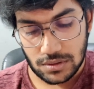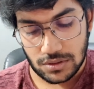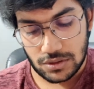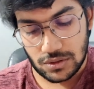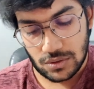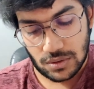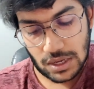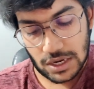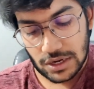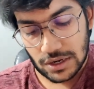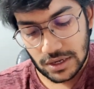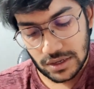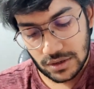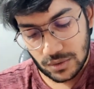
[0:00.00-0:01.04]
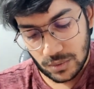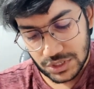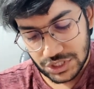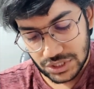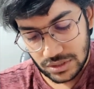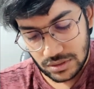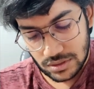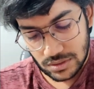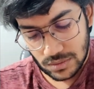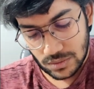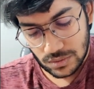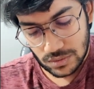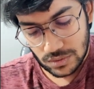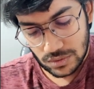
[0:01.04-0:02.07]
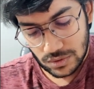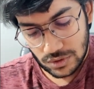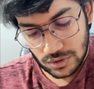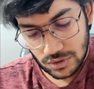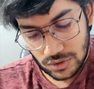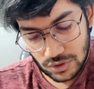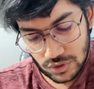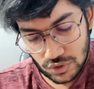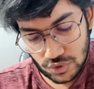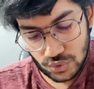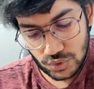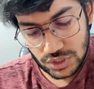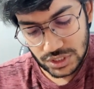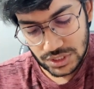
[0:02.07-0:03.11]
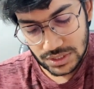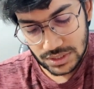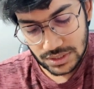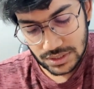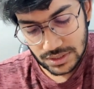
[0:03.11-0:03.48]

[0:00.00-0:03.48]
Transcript: So our equation root